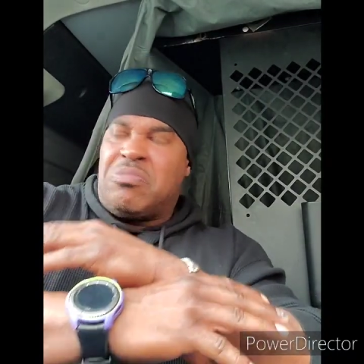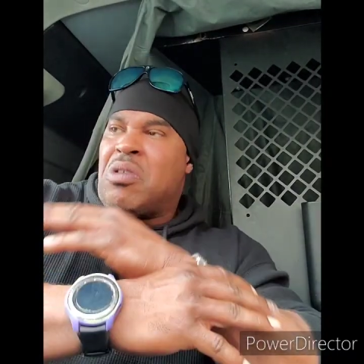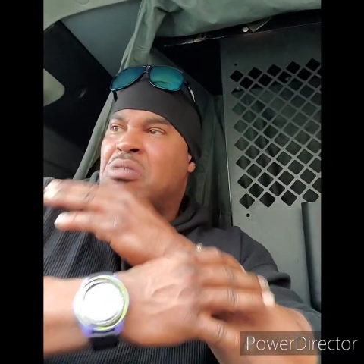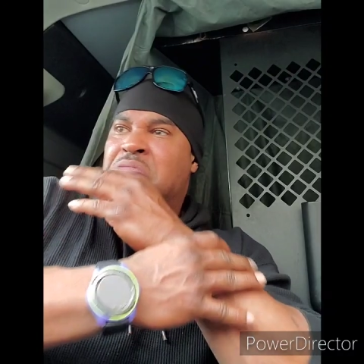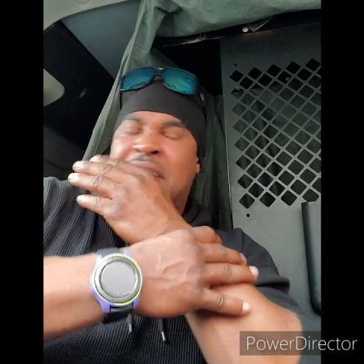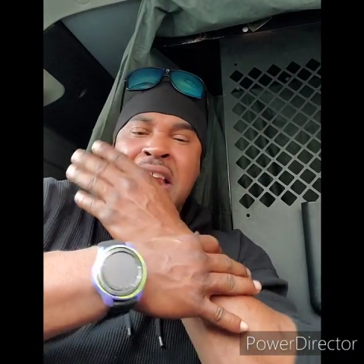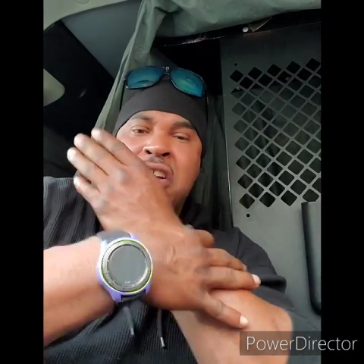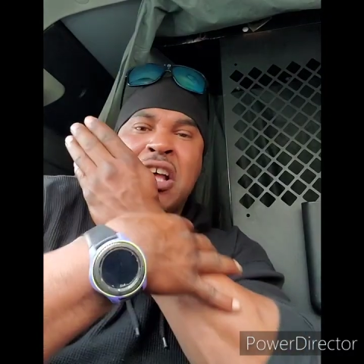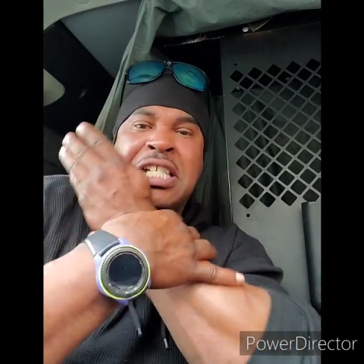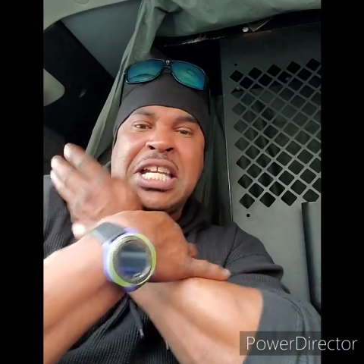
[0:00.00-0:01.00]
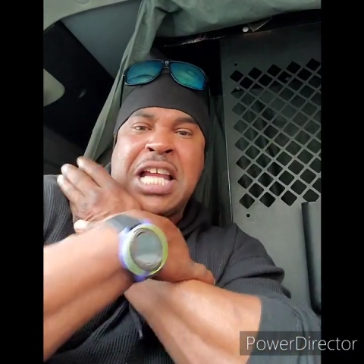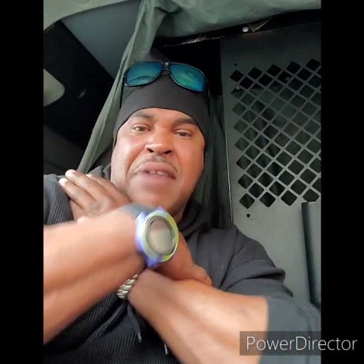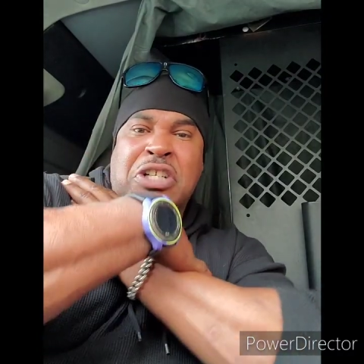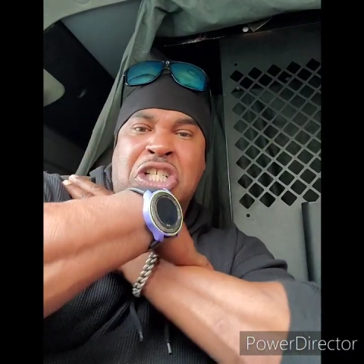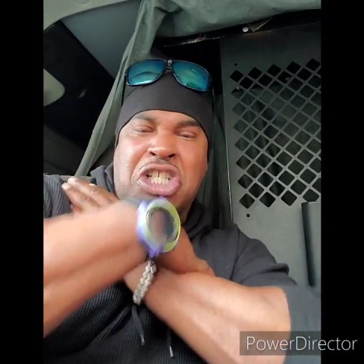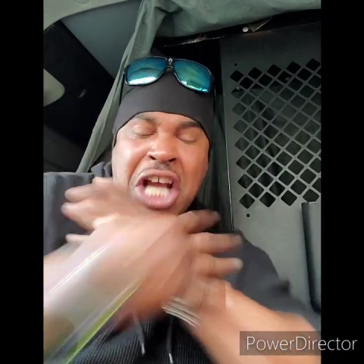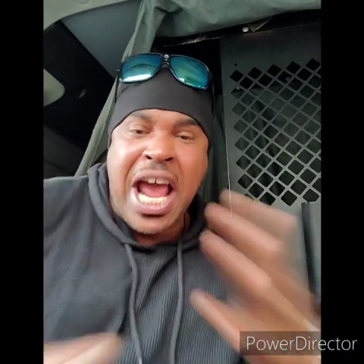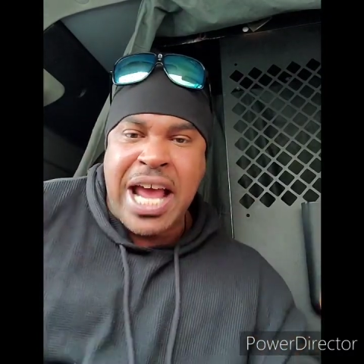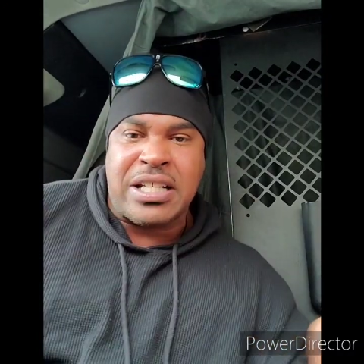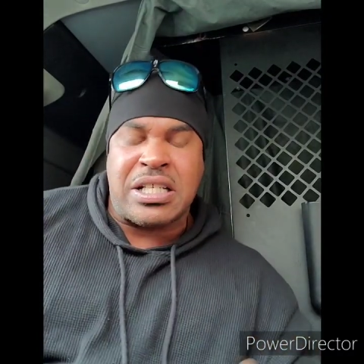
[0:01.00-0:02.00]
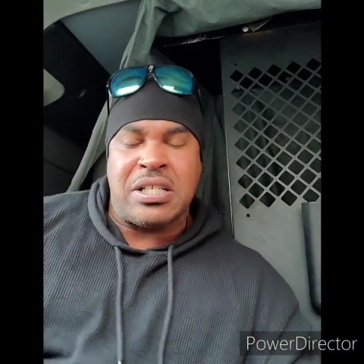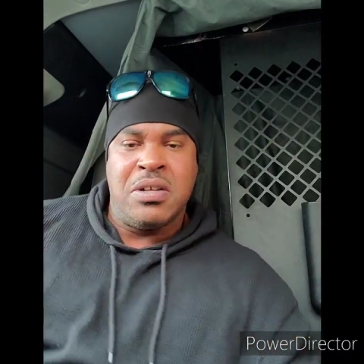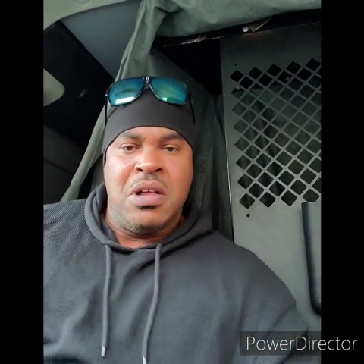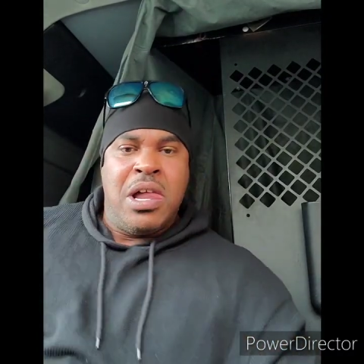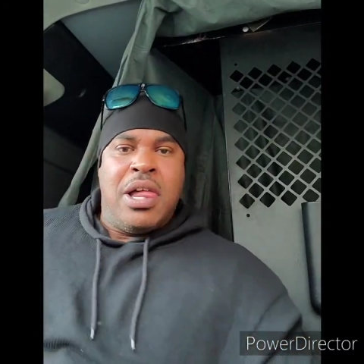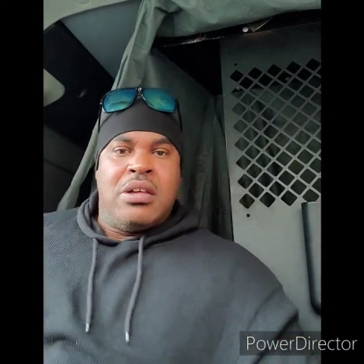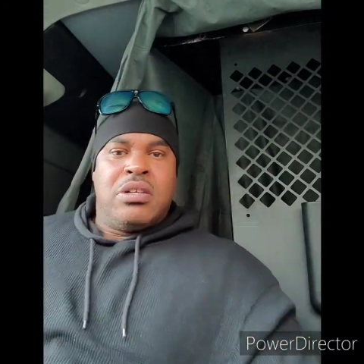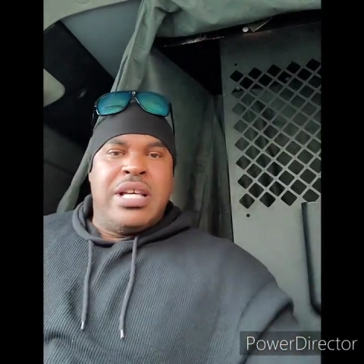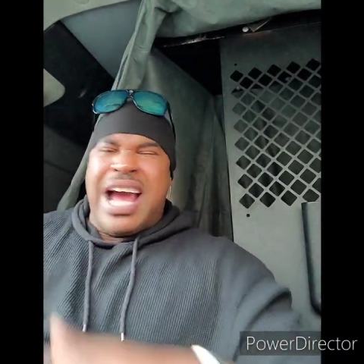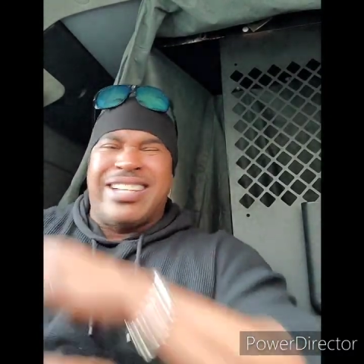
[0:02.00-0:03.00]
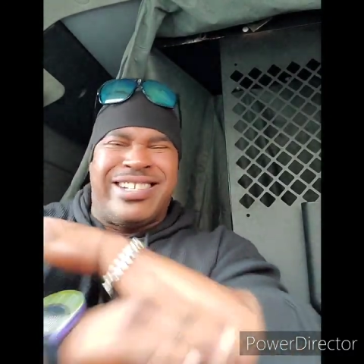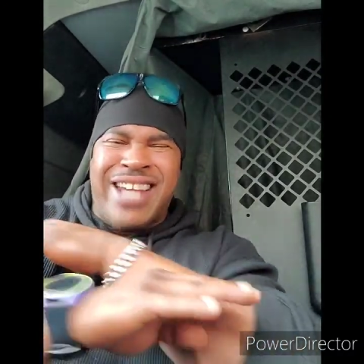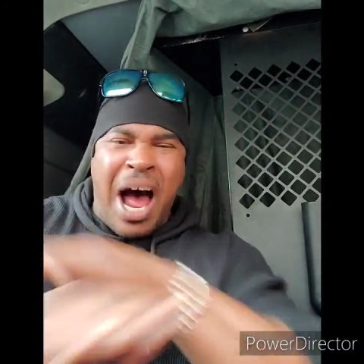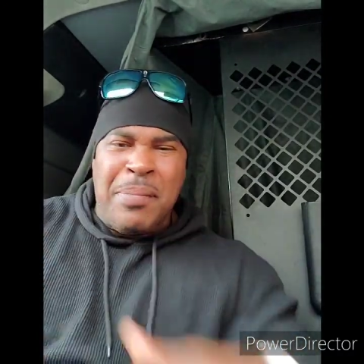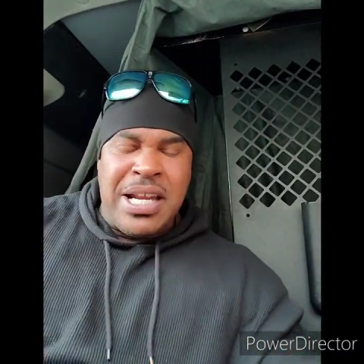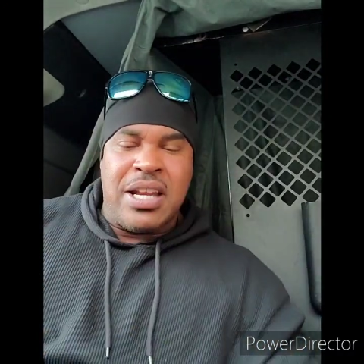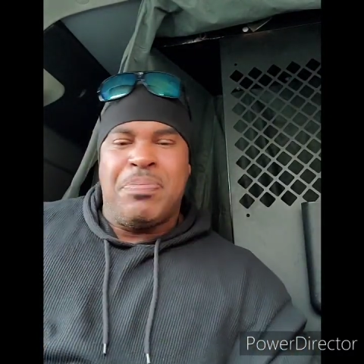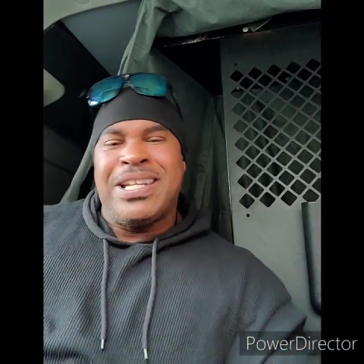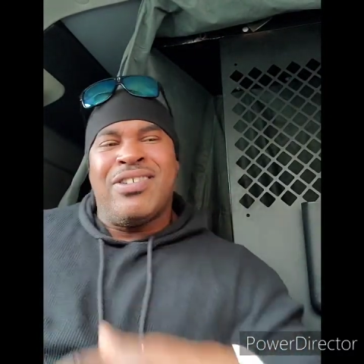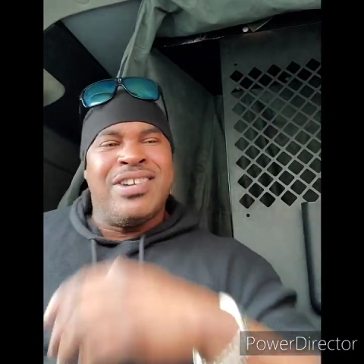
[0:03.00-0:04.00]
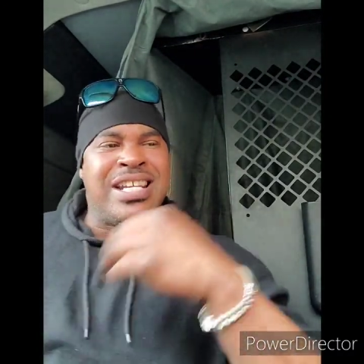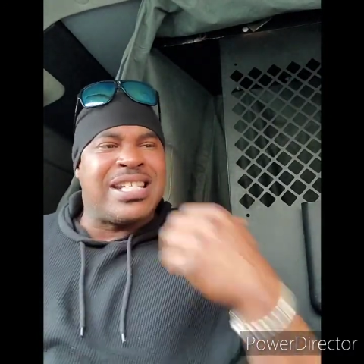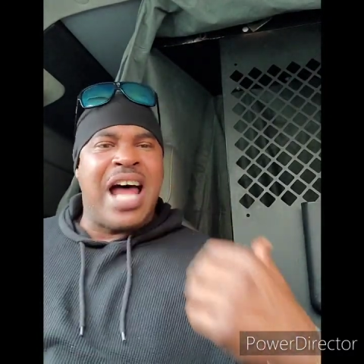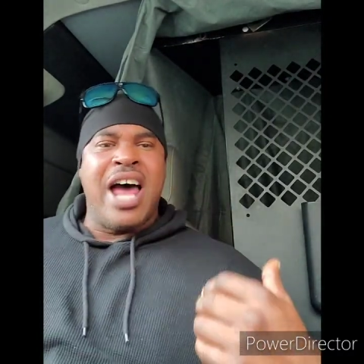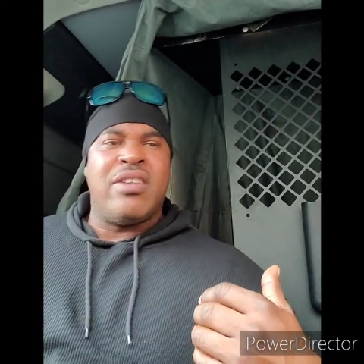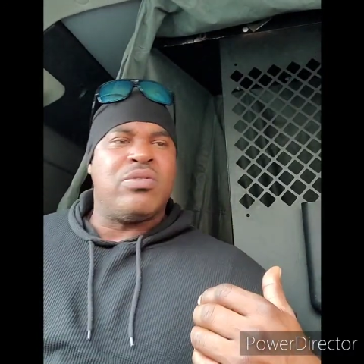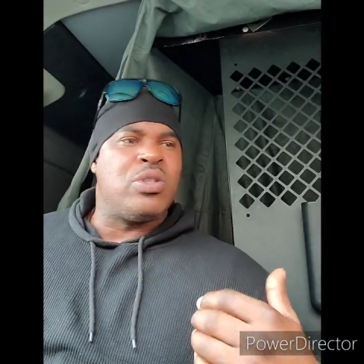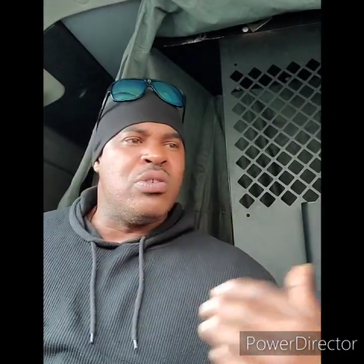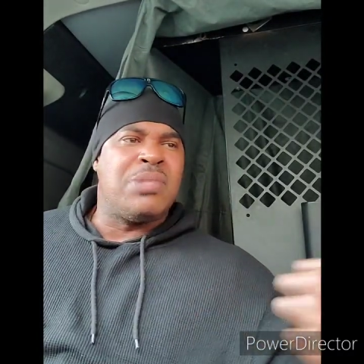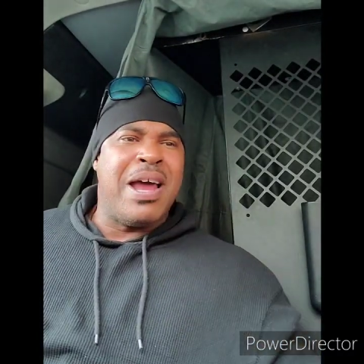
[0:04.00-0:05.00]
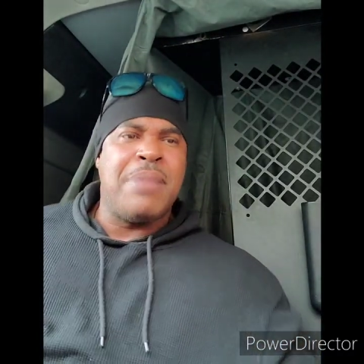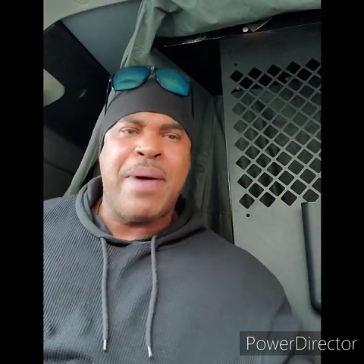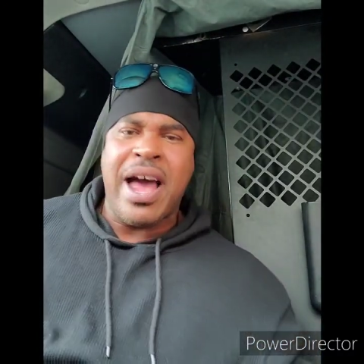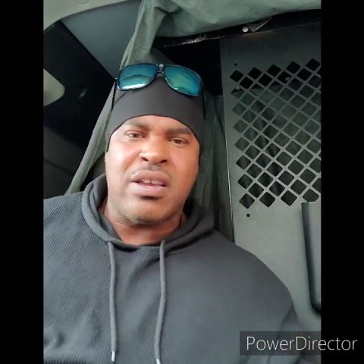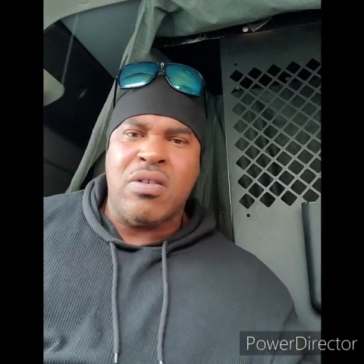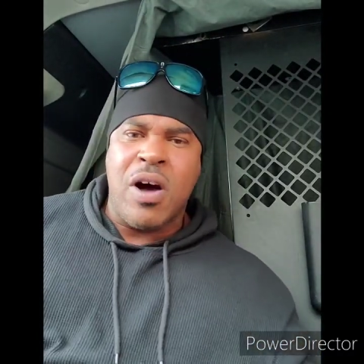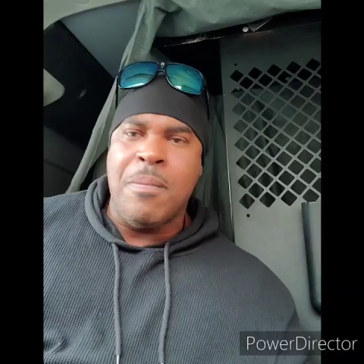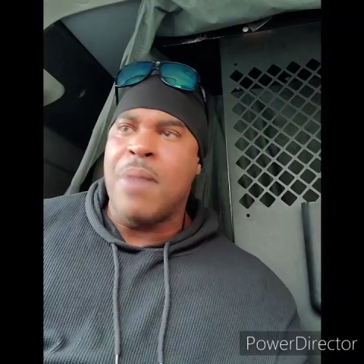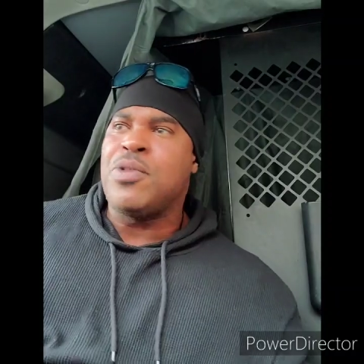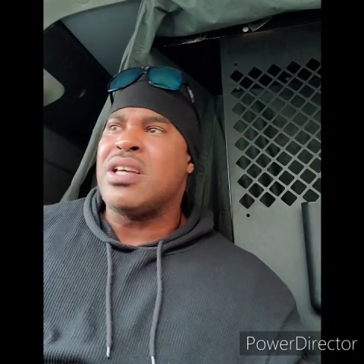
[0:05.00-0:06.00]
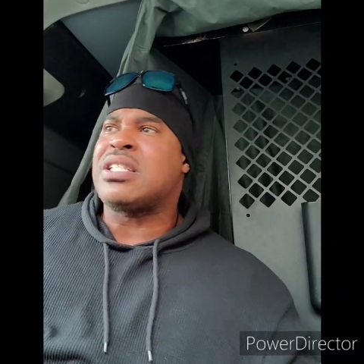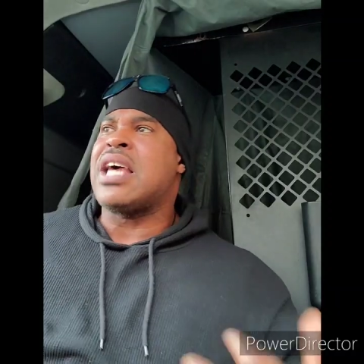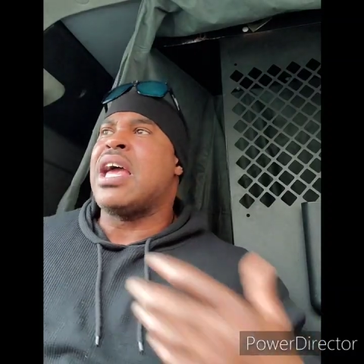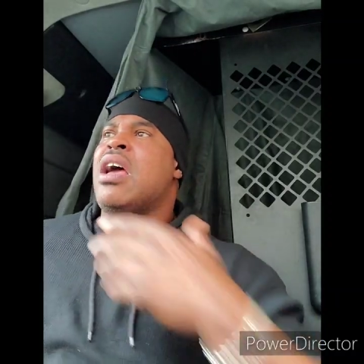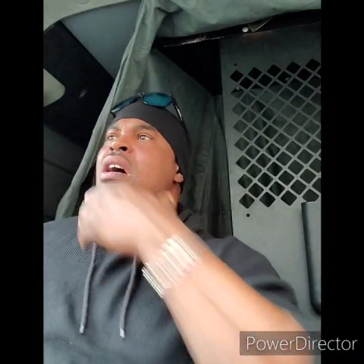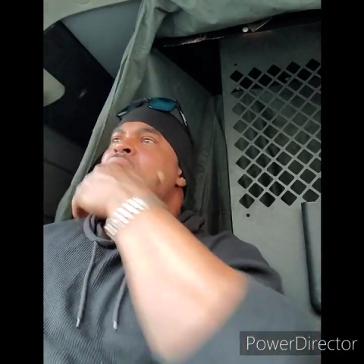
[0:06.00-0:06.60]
Oh, Danny Garcia didn't have a chance. He got dominated. But then on this side, as soon as Manny Pacquiao come up, y'all say,